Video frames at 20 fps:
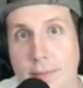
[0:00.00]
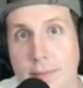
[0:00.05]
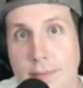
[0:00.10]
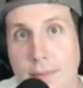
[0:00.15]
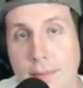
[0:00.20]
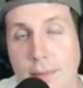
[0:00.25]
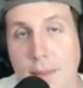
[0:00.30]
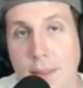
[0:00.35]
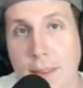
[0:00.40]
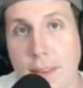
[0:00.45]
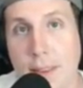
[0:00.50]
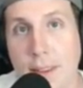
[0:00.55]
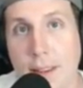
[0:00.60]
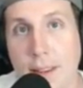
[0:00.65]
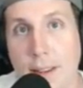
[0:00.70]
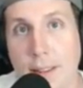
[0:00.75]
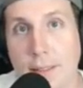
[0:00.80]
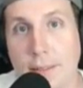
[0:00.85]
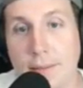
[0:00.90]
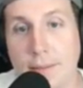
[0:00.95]

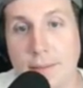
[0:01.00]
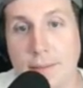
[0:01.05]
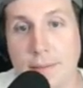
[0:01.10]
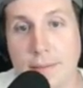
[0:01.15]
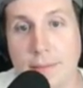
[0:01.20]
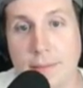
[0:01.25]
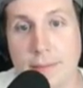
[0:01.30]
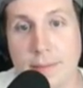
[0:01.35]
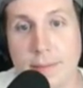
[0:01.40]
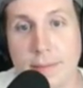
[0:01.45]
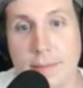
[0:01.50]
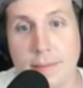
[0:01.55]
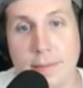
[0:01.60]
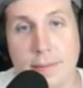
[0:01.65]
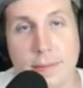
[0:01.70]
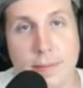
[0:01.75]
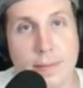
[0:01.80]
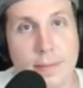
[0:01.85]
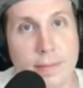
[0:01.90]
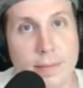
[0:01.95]

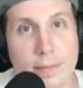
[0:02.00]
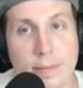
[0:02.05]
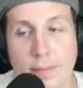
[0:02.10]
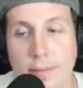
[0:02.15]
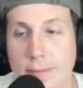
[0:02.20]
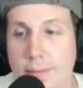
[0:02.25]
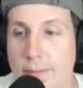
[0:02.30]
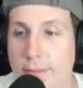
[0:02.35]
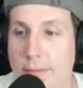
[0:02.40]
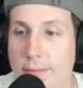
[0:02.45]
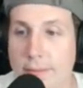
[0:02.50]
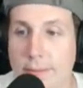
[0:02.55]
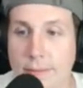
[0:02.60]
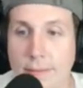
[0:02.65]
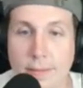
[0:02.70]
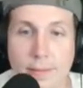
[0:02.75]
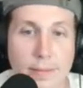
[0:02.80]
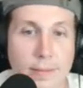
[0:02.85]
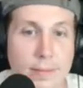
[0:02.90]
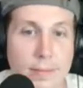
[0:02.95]

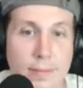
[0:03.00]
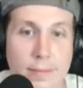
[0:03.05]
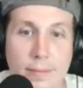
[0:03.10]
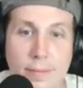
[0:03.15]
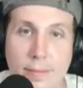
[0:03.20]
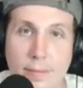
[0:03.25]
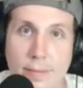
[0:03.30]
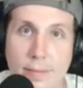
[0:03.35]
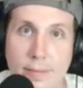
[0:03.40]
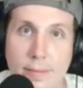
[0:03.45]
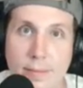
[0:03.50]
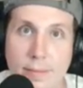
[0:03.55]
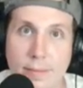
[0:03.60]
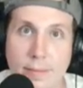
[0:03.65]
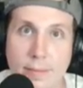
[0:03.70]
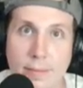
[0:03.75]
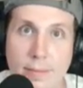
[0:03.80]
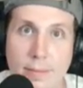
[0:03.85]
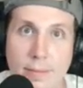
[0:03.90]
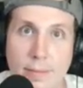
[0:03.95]

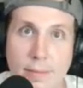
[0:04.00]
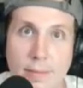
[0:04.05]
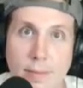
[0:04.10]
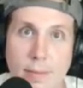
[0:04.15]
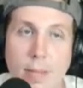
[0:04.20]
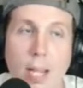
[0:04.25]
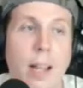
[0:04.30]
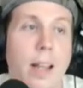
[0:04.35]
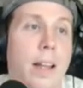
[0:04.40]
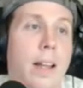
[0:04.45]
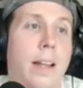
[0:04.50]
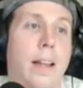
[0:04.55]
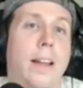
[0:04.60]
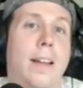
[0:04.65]
(not speaking)